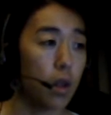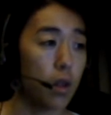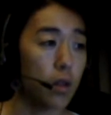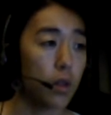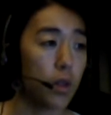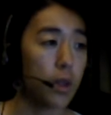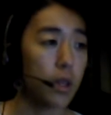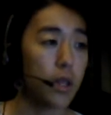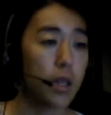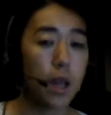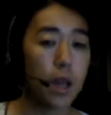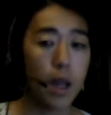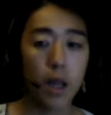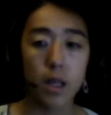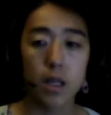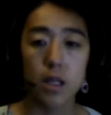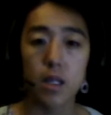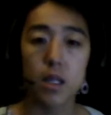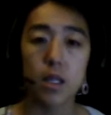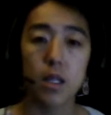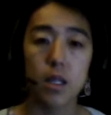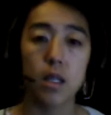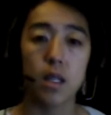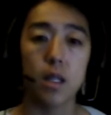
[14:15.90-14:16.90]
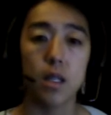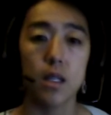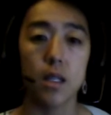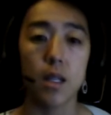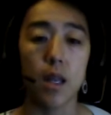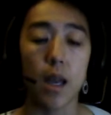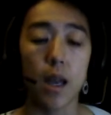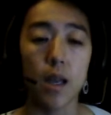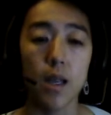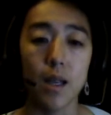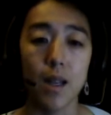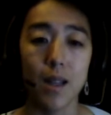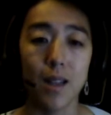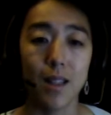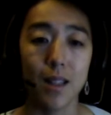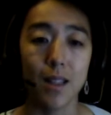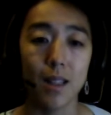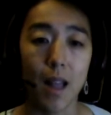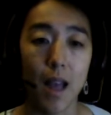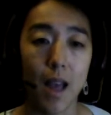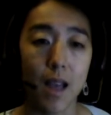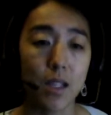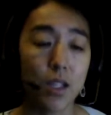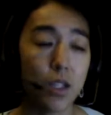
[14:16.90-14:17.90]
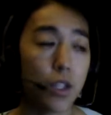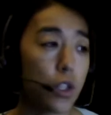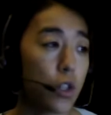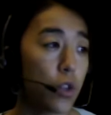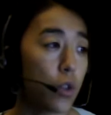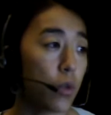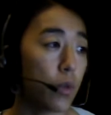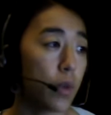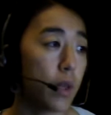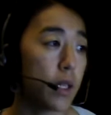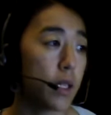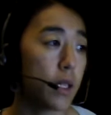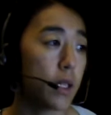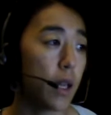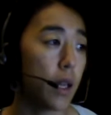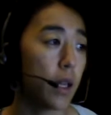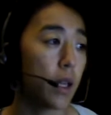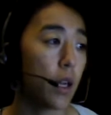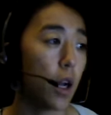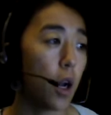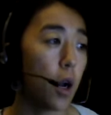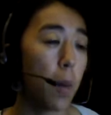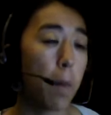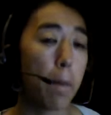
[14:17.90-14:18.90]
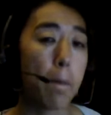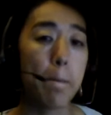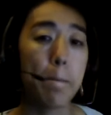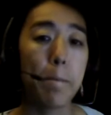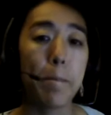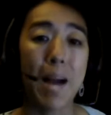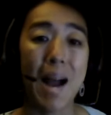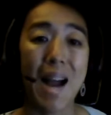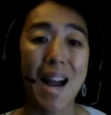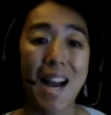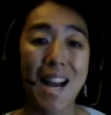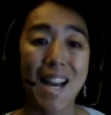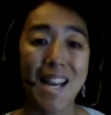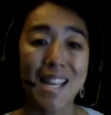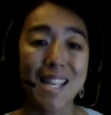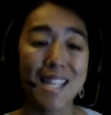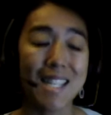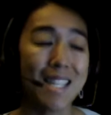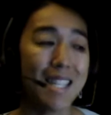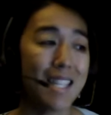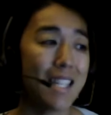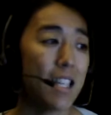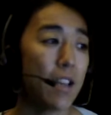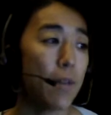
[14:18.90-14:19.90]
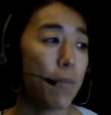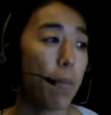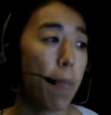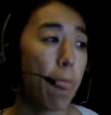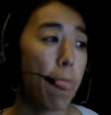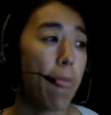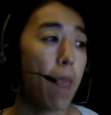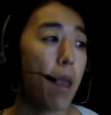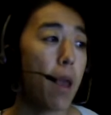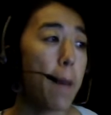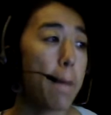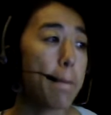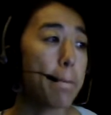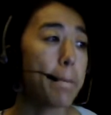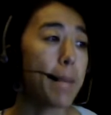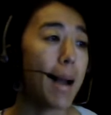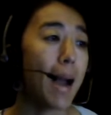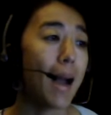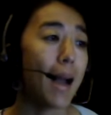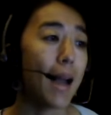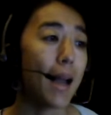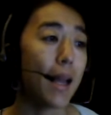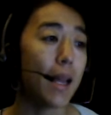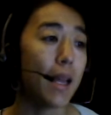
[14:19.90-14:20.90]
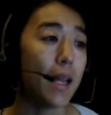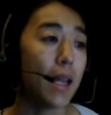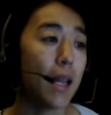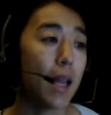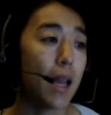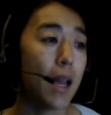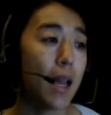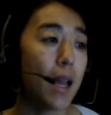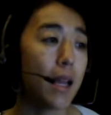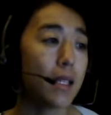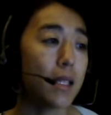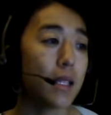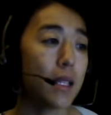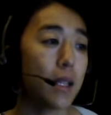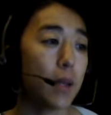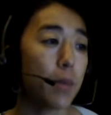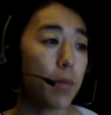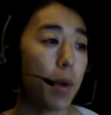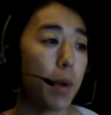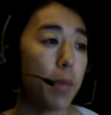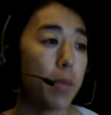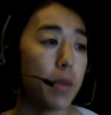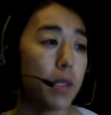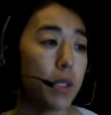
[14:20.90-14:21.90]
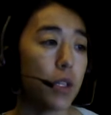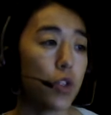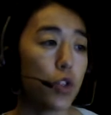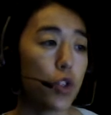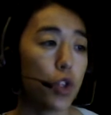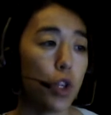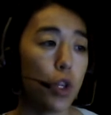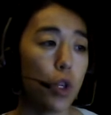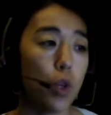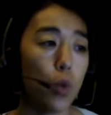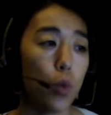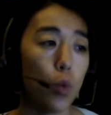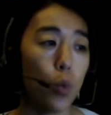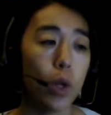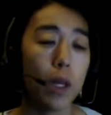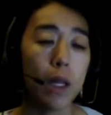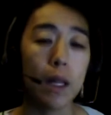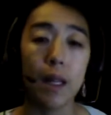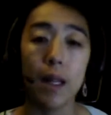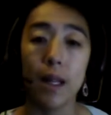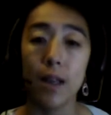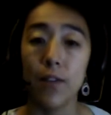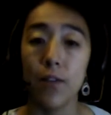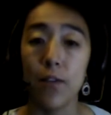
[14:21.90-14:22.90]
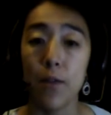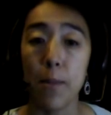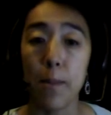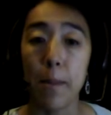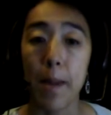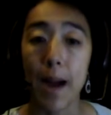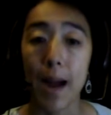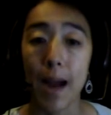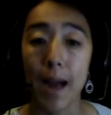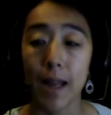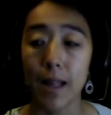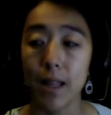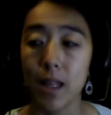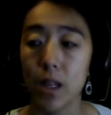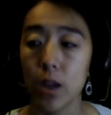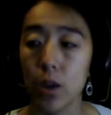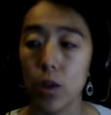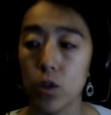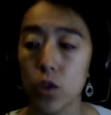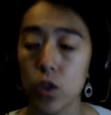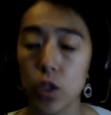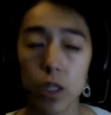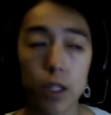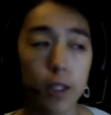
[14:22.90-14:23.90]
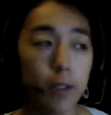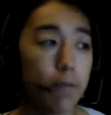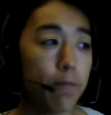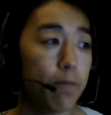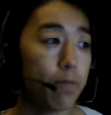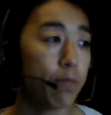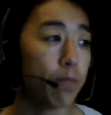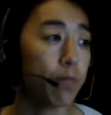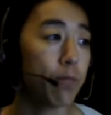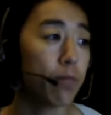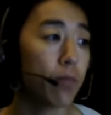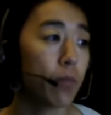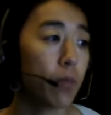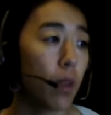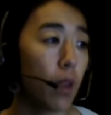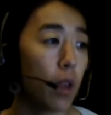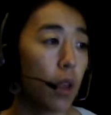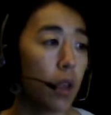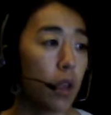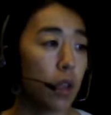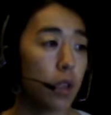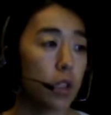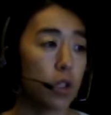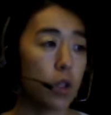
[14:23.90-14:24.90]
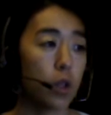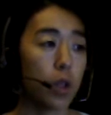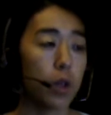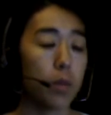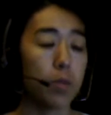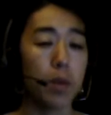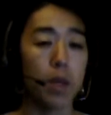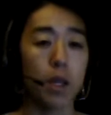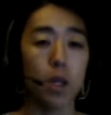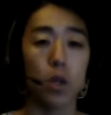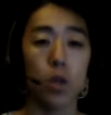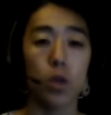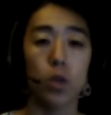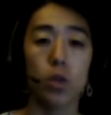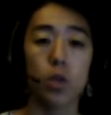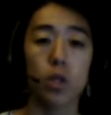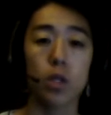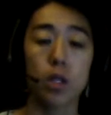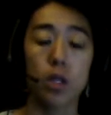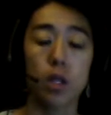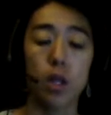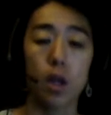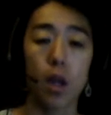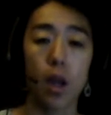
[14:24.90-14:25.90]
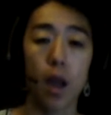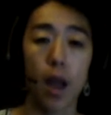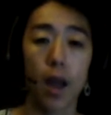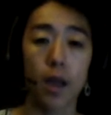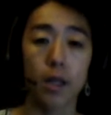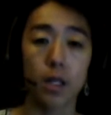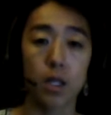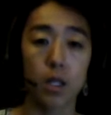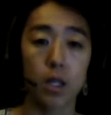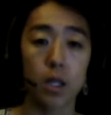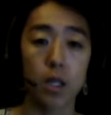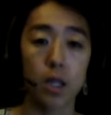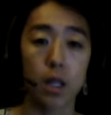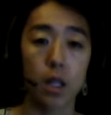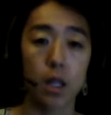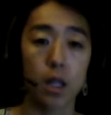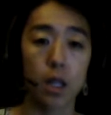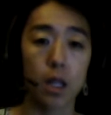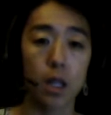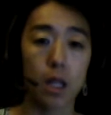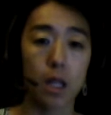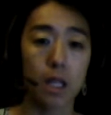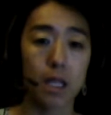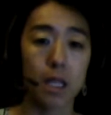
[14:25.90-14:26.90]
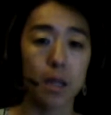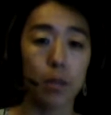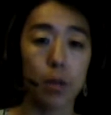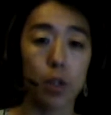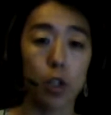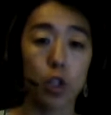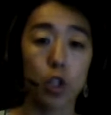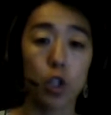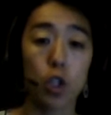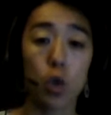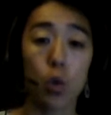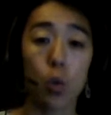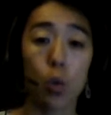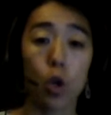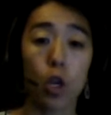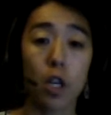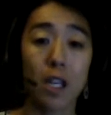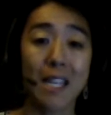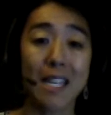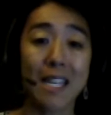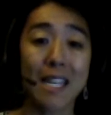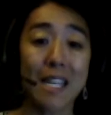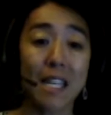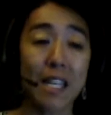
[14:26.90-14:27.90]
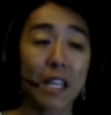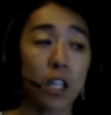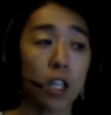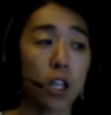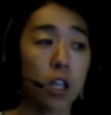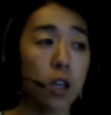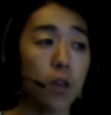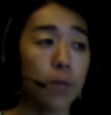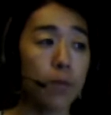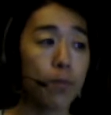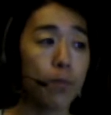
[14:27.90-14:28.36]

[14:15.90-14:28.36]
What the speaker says: The next set and the last 3 set are bys. By, as in the preposition, we live by the ocean. So it can be used as similar to the word near.